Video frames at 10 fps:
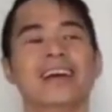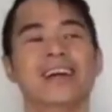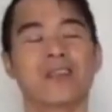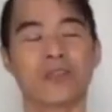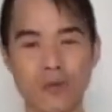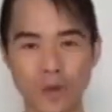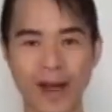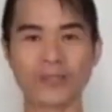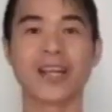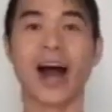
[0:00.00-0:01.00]

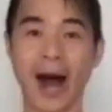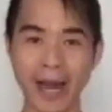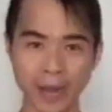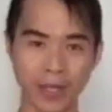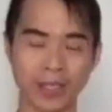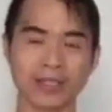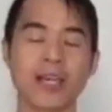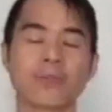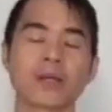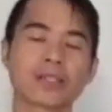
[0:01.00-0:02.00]
throughout time,
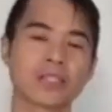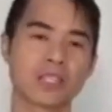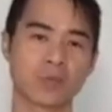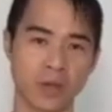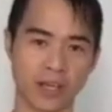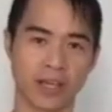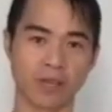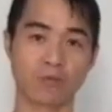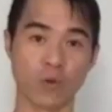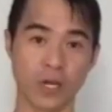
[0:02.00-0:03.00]
typically
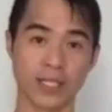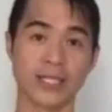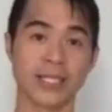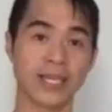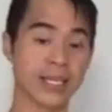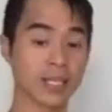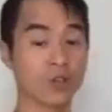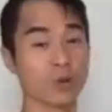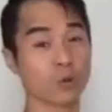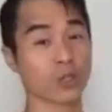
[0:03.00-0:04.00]
speaking, real estate
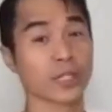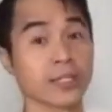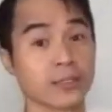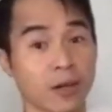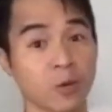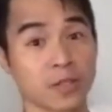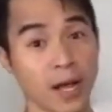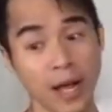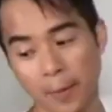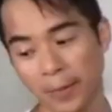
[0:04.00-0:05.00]
usually goes
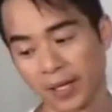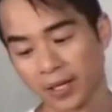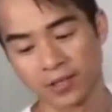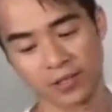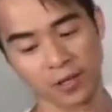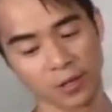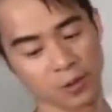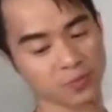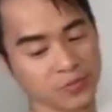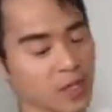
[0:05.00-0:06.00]
up.
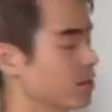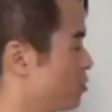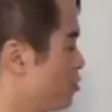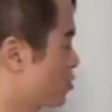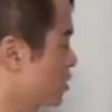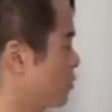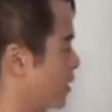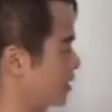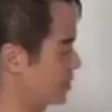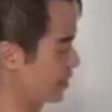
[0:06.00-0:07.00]
So usually when
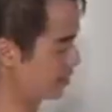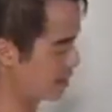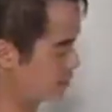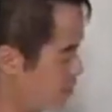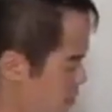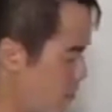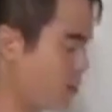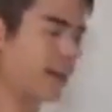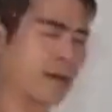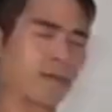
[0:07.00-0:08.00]
I say that, most people
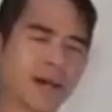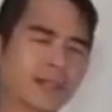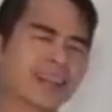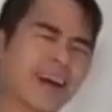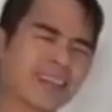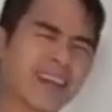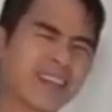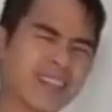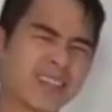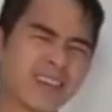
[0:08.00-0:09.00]
are like, what? Not
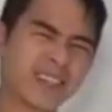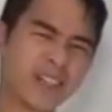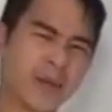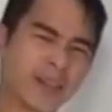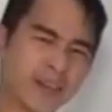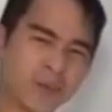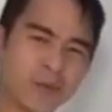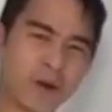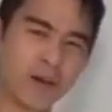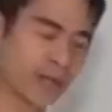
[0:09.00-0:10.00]
necessarily, depending on
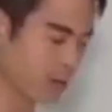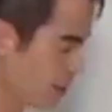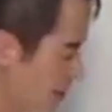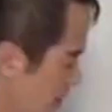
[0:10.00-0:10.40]
which market you're in.